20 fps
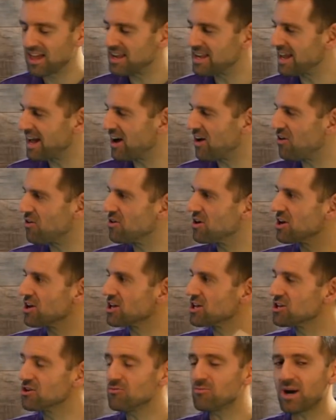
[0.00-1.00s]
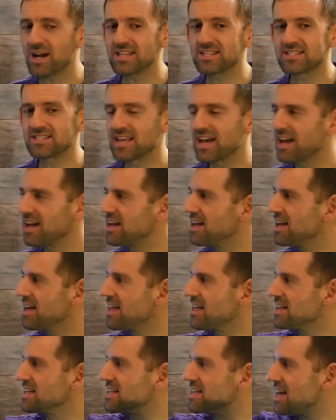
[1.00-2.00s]
now you might say,
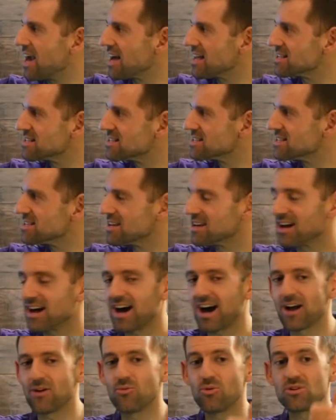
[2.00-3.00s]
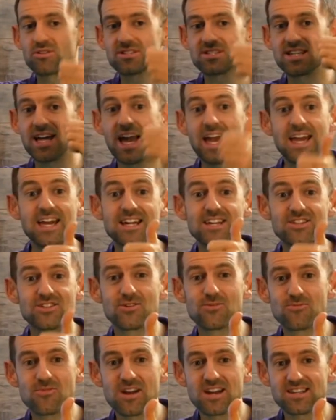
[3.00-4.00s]
yes, I will take
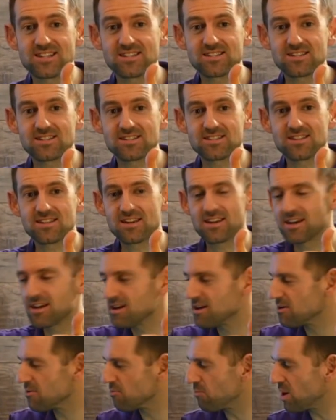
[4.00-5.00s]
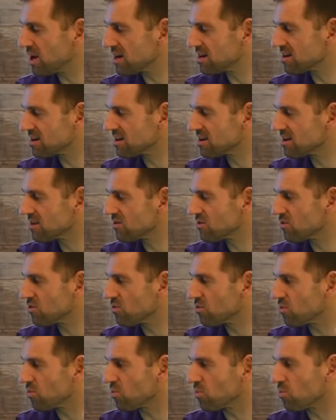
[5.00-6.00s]
the risks, but
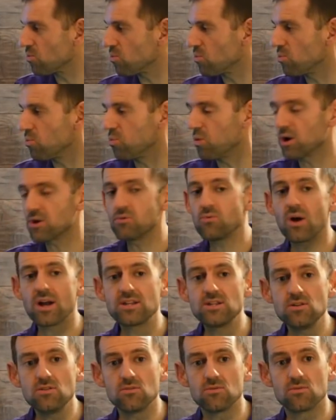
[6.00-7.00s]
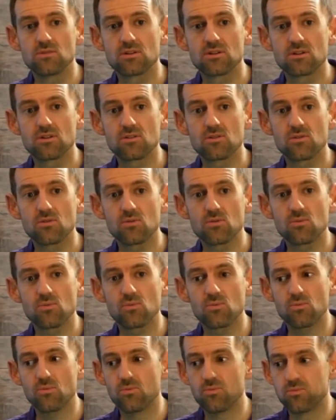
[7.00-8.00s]
what do I do?
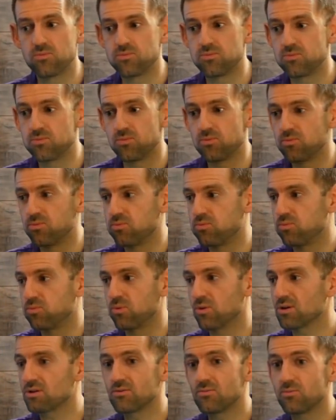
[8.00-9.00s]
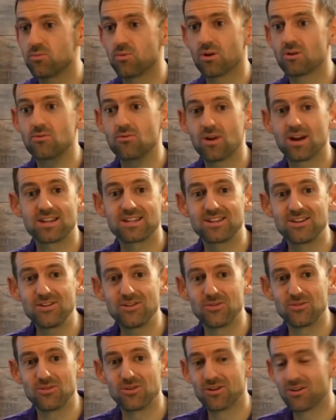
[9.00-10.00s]
What do, what do I
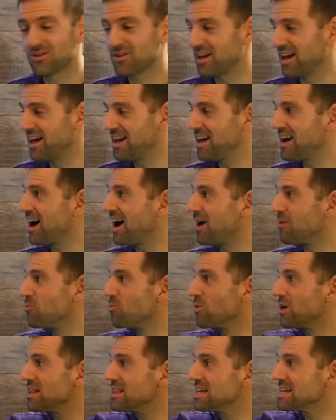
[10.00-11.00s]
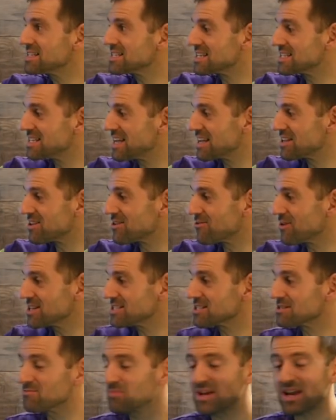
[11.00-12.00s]
do? Okay, I'm willing to take the
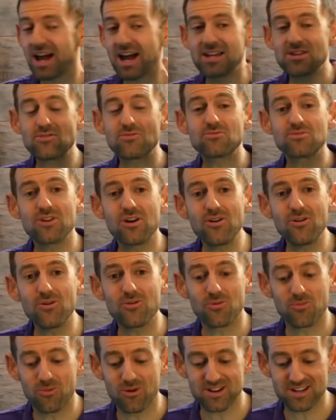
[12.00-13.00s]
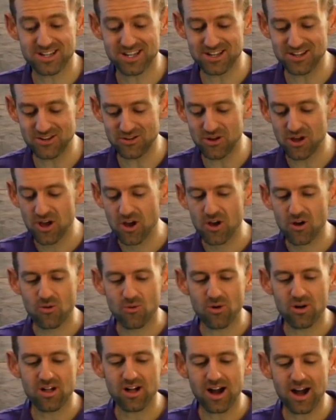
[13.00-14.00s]
risks, but I don't know what to do.
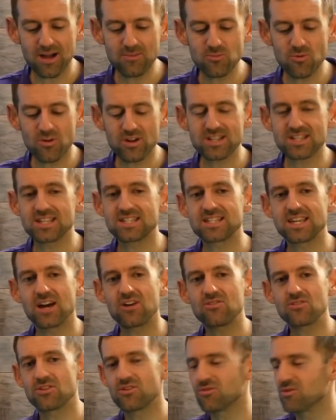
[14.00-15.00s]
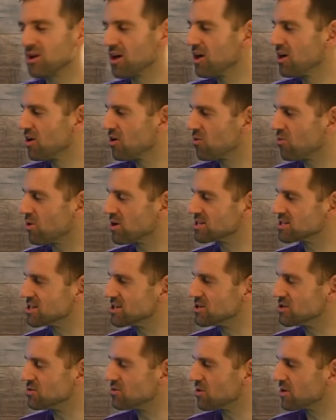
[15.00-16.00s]
Well, I'm going to tell you what to
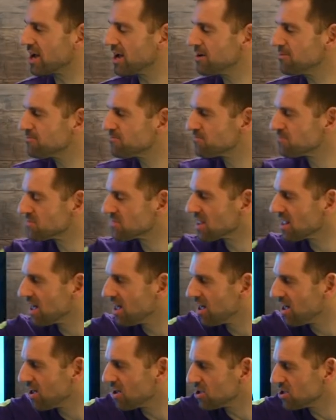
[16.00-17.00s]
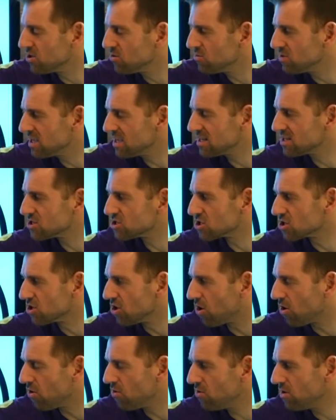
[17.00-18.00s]
do, okay? You need to
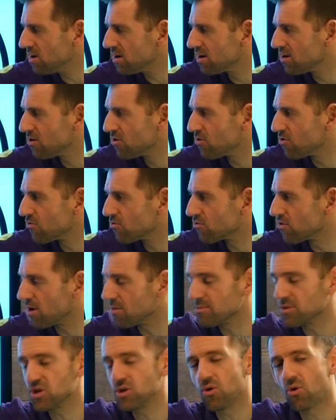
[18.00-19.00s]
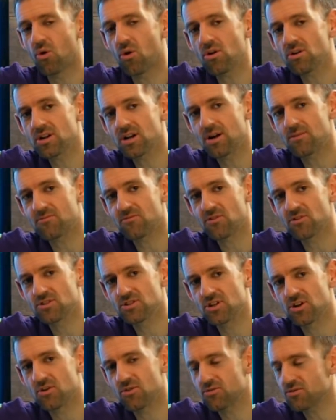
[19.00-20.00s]
go from your comfort
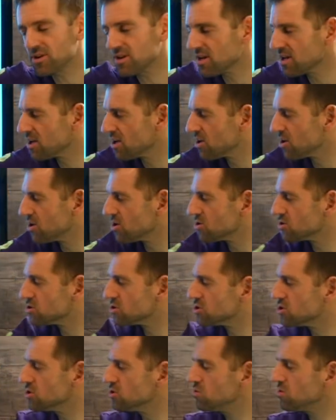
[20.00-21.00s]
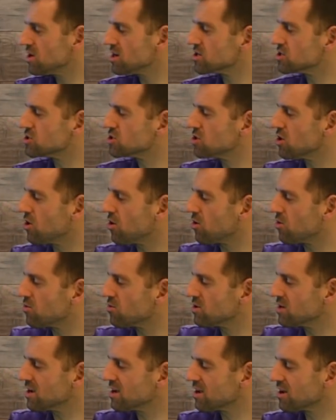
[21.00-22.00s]
zone to a
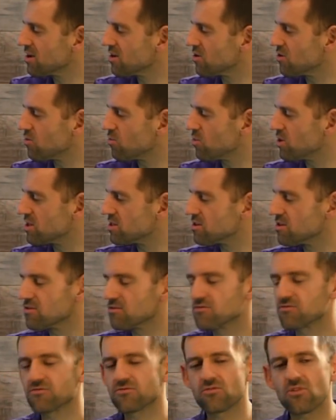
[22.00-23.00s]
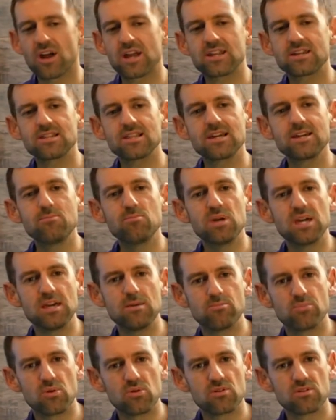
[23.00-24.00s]
zone with friendly
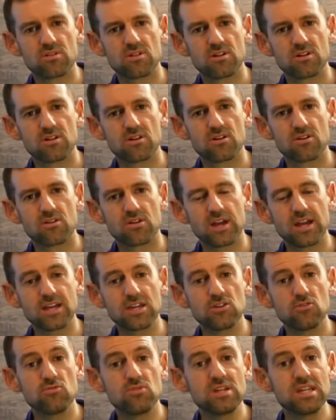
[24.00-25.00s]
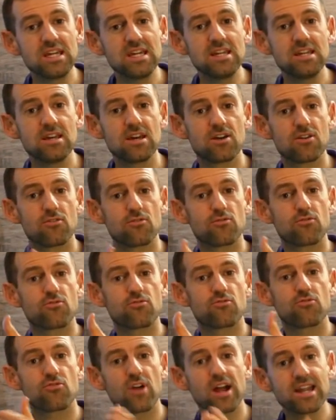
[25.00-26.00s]
people. Okay, you need
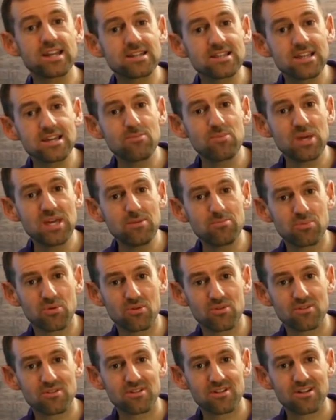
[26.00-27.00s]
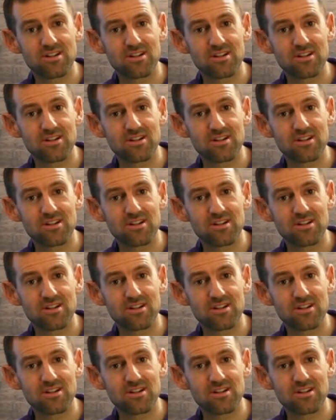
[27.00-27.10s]
friendly people.